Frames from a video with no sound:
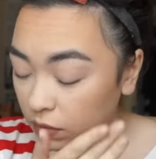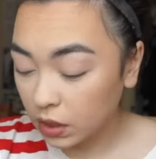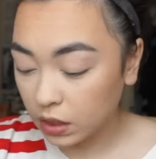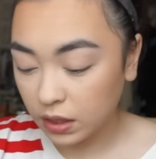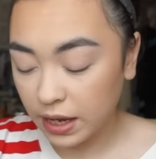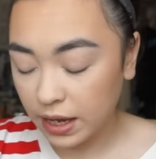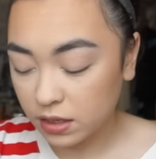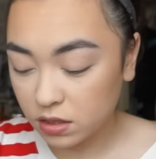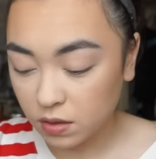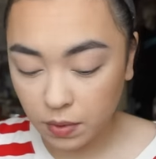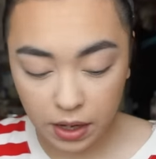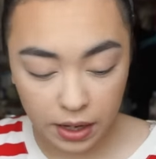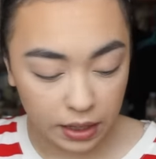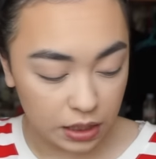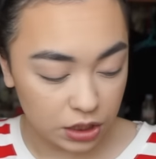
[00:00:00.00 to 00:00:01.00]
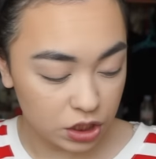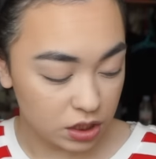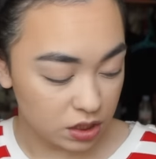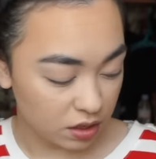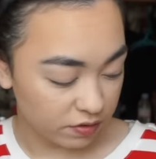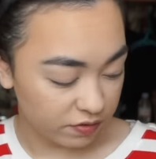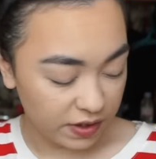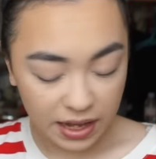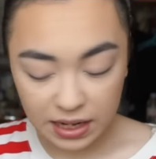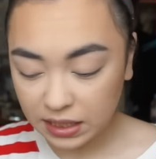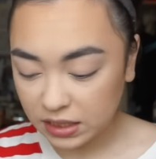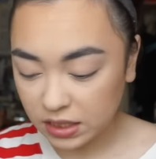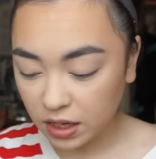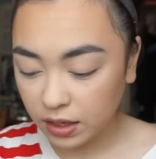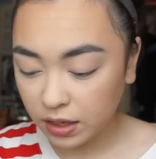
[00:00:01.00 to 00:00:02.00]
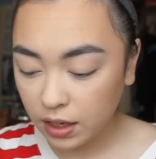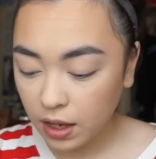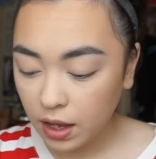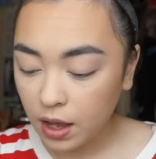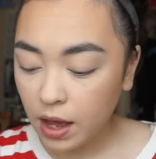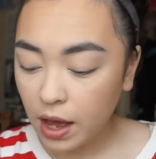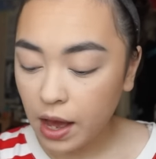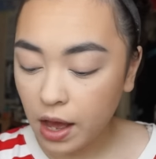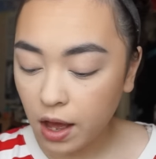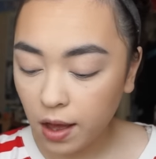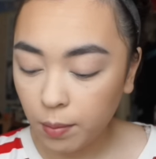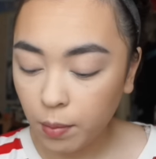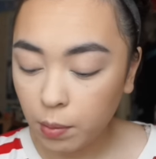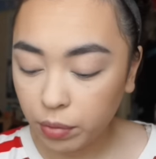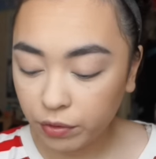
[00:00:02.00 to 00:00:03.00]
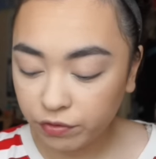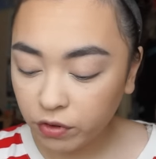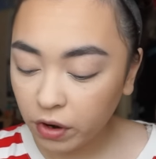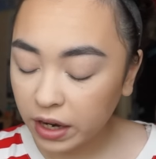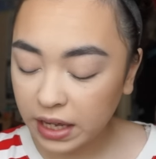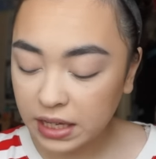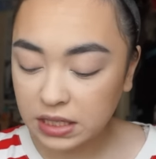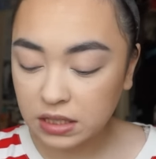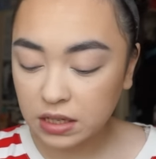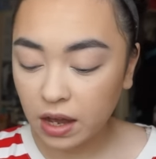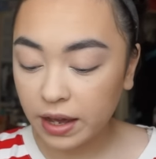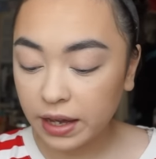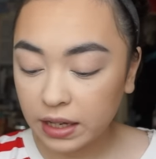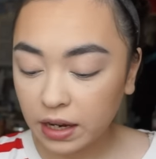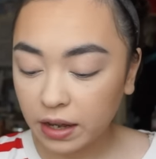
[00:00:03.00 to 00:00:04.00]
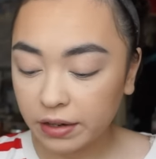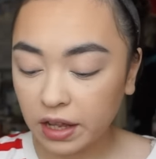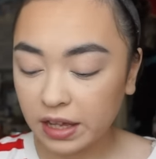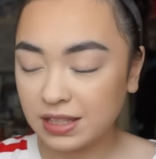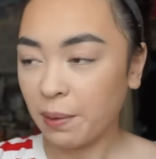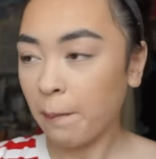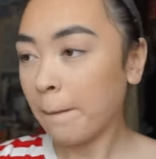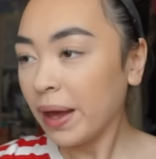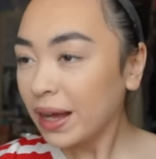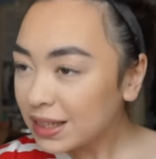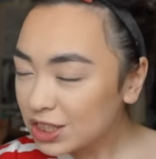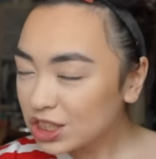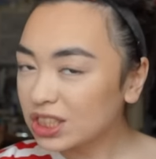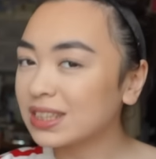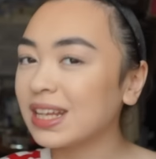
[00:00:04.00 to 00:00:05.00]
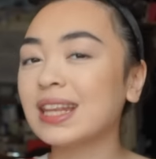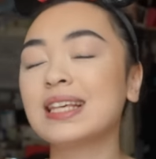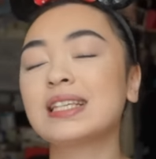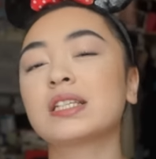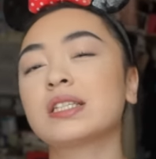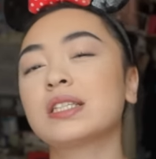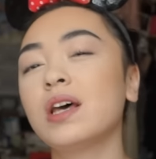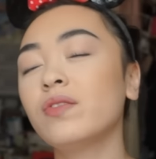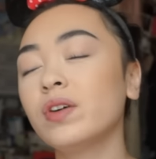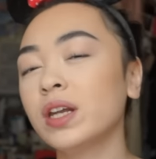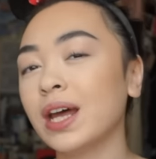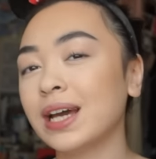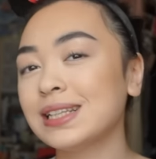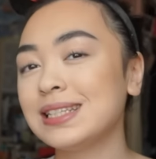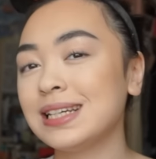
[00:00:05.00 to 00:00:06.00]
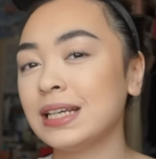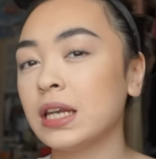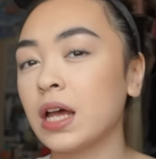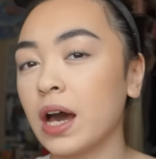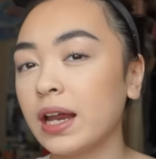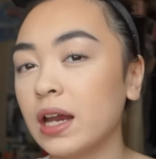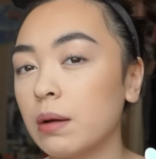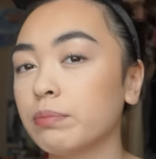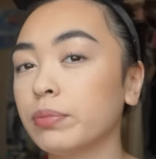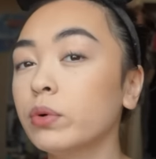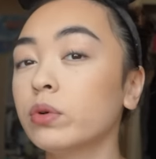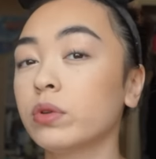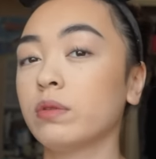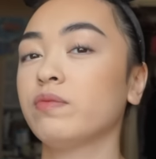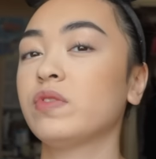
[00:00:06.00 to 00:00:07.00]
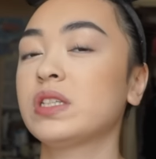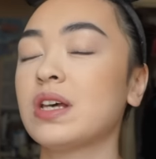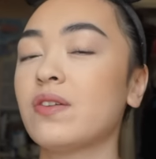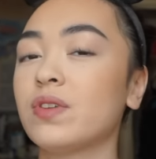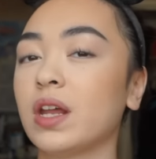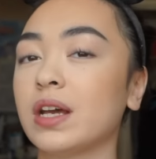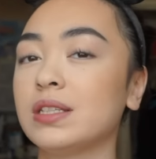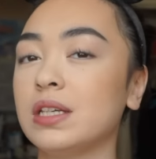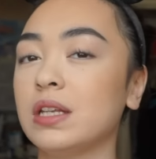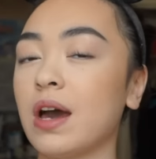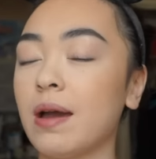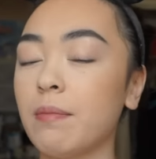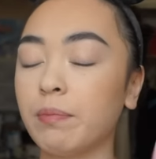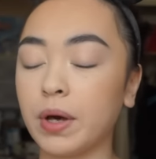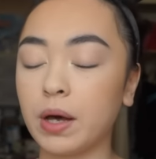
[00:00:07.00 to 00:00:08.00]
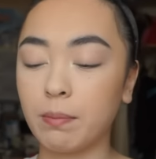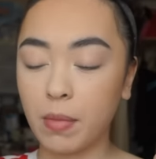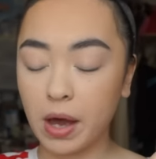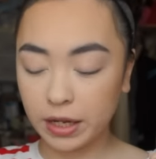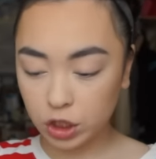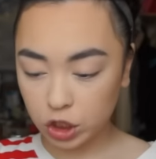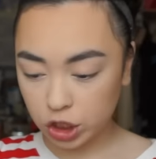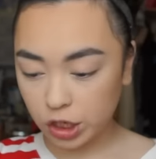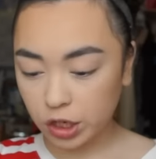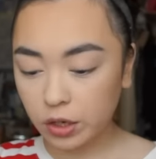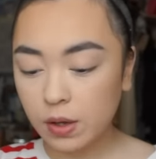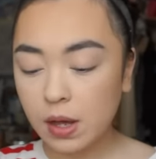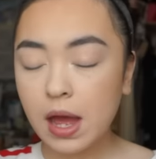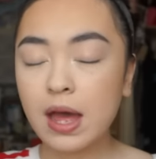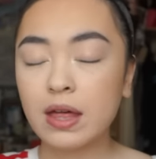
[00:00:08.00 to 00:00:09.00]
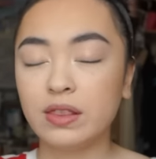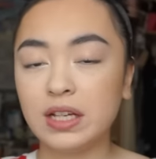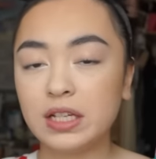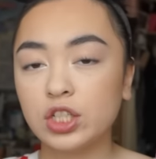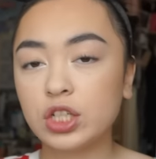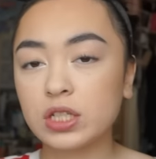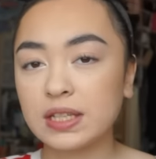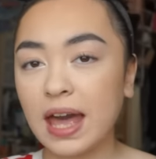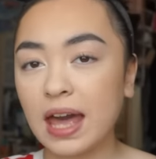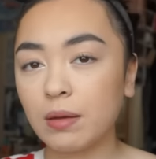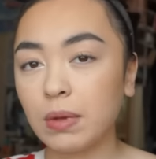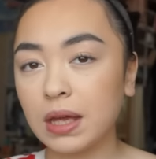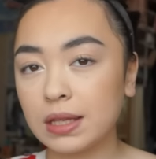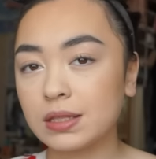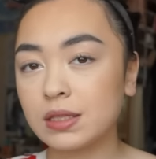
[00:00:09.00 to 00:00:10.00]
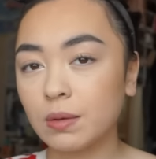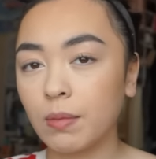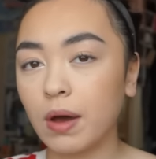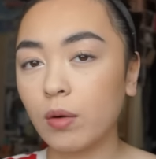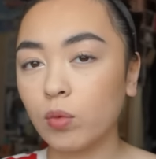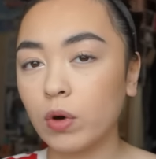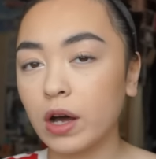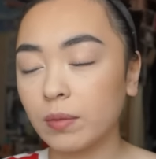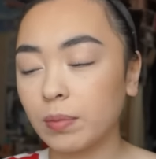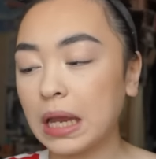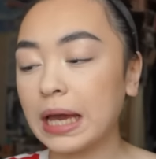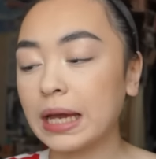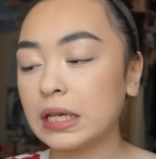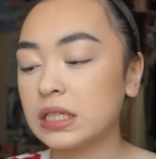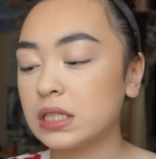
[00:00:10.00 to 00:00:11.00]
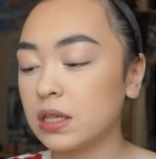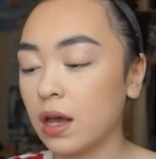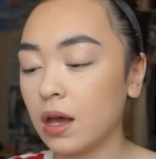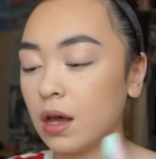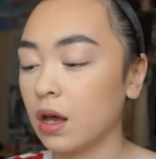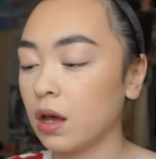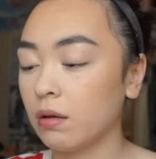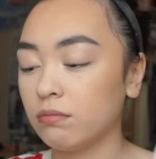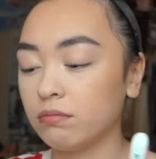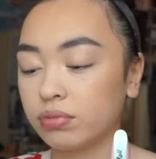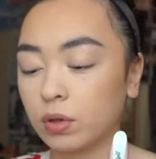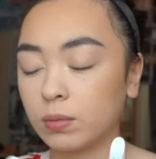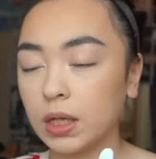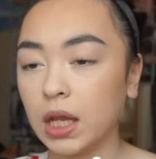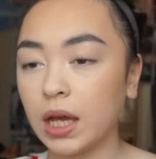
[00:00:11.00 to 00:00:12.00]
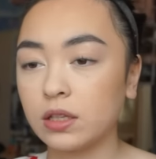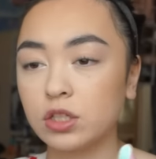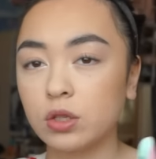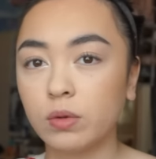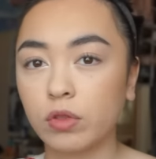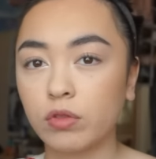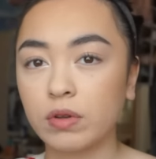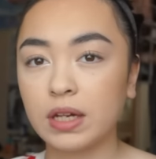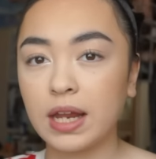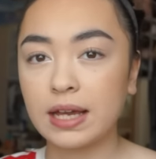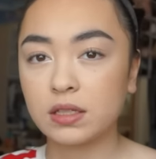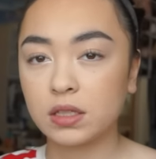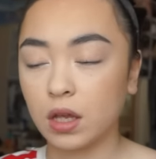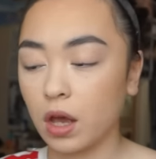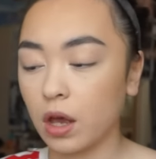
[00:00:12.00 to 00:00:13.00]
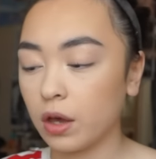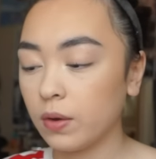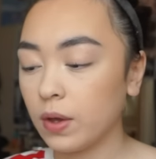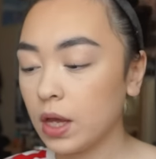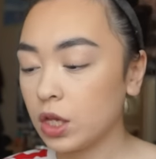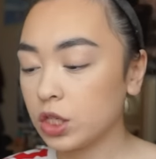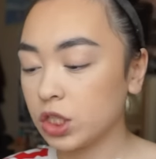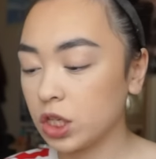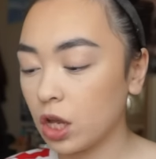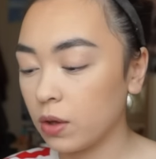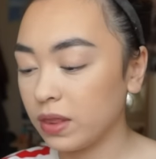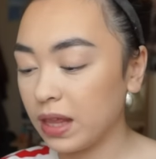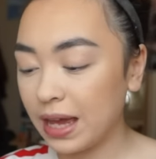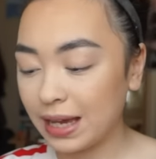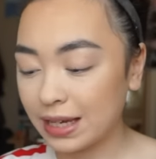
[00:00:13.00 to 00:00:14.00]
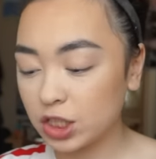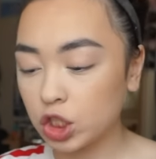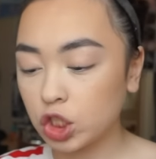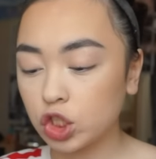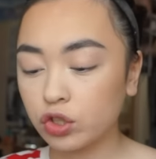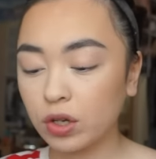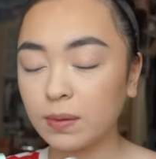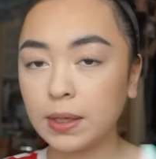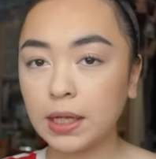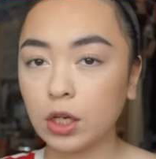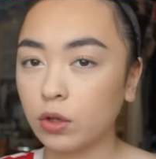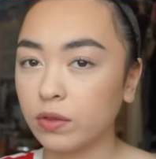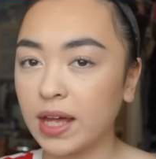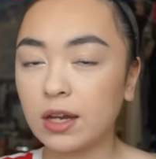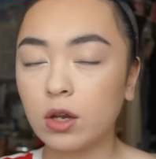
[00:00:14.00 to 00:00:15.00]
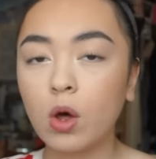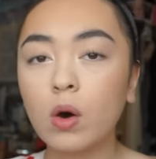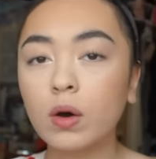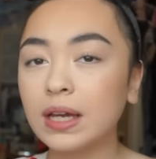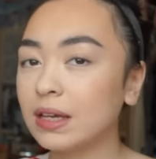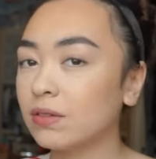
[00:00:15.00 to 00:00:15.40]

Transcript: Okay, so my eyelashes are fairly done. Um, before I get started, I'd like to mention that these are $7.99. I bought them for $7.99, but mind you, these just came into my workplace um, probably like two or three days ago. So they're extremely new. They're not